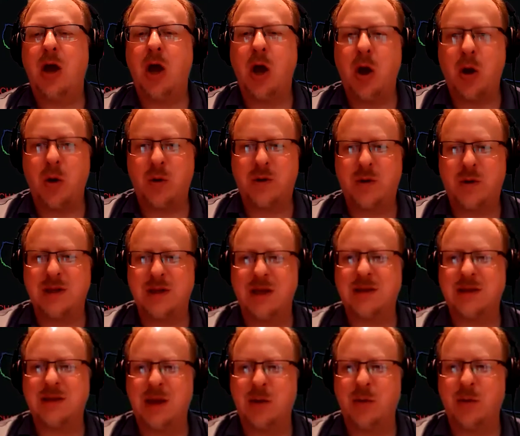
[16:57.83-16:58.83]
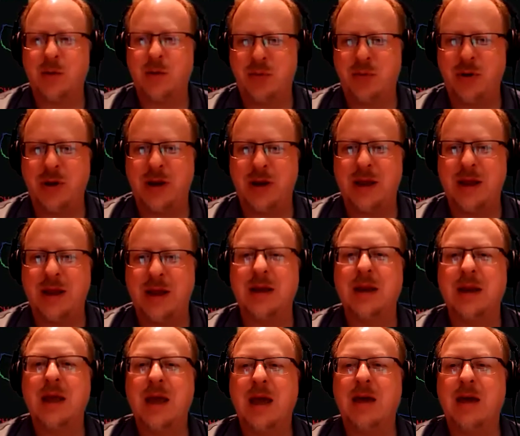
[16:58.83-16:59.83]
hoax, as he would put it,
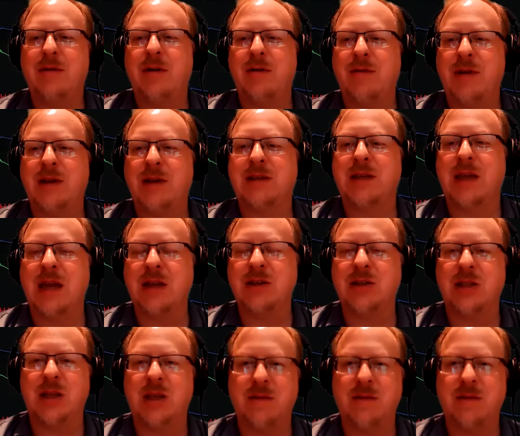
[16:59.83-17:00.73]
of an investigation.